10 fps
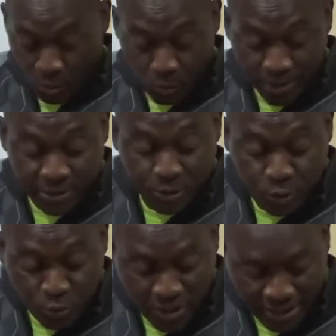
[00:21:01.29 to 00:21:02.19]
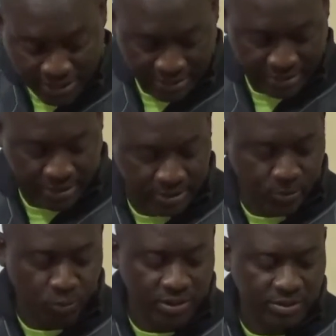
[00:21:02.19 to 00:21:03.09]
What you do not
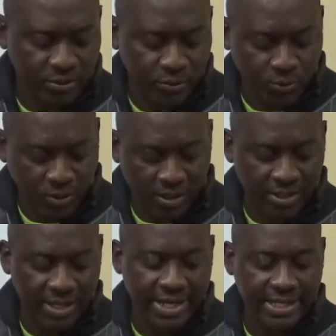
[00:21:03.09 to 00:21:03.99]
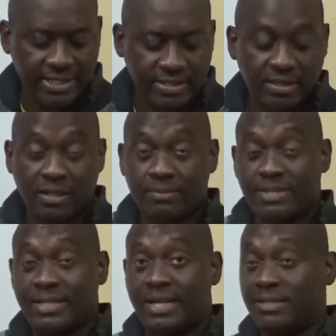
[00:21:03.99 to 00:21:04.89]
want to do under any
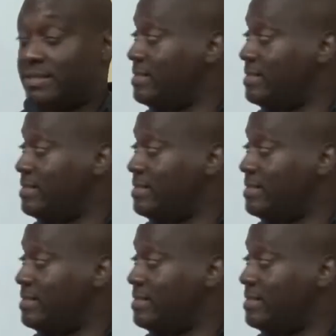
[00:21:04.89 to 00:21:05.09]
circumstance